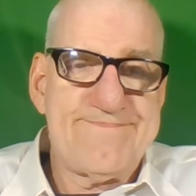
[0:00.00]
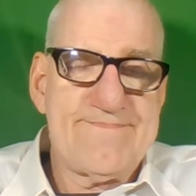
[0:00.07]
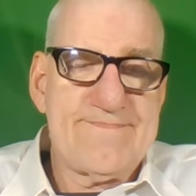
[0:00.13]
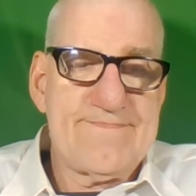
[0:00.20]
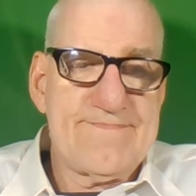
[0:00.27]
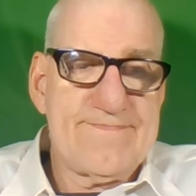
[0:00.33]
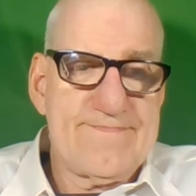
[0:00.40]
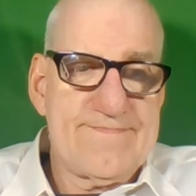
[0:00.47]

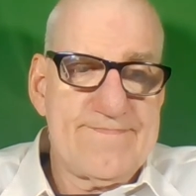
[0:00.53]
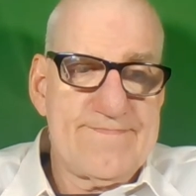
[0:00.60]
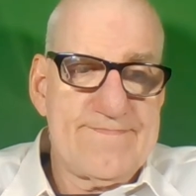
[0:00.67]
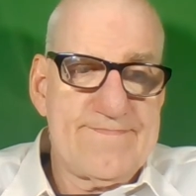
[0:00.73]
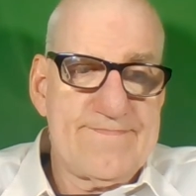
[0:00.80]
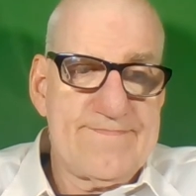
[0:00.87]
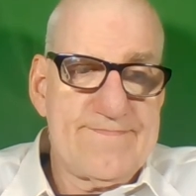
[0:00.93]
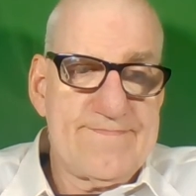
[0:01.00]

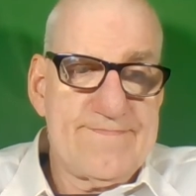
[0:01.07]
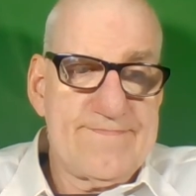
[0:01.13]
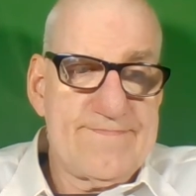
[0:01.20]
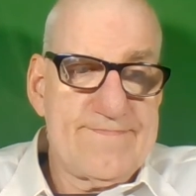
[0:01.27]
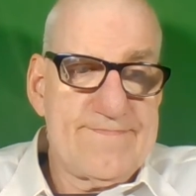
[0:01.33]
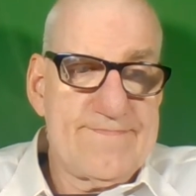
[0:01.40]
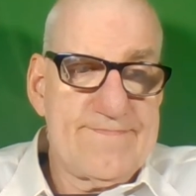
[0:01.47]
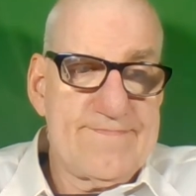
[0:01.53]

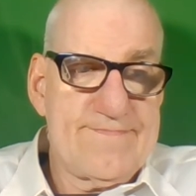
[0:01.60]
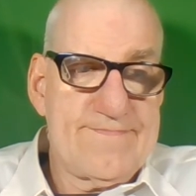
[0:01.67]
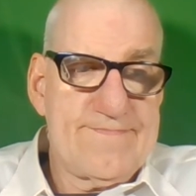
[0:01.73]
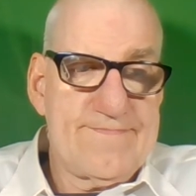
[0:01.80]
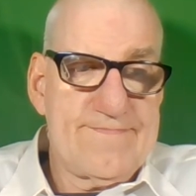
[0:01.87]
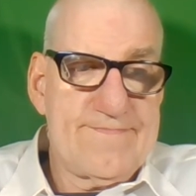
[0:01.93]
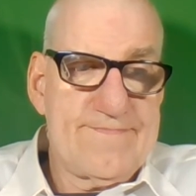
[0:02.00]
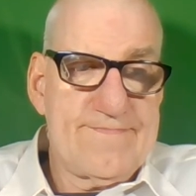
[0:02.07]
Nobody speaks.